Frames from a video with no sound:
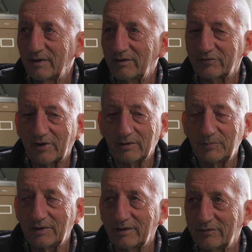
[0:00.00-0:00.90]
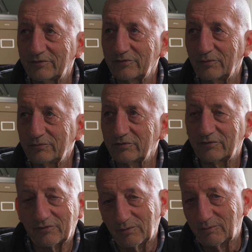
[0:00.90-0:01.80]
There's got to be another solution.
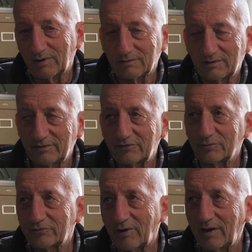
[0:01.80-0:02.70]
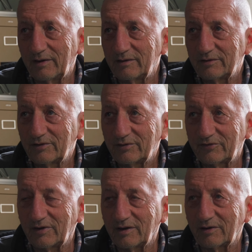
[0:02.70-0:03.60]
So try
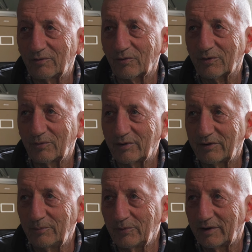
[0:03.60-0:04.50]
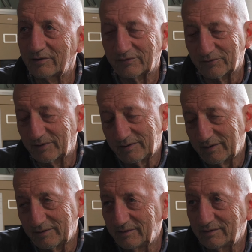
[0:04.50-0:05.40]
sitting in an orgone accumulator. So they
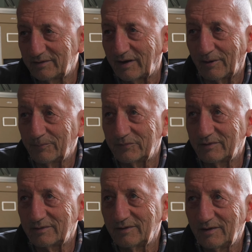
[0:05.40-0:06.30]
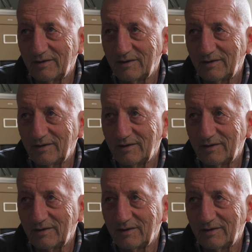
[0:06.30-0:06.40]
did, and helped, and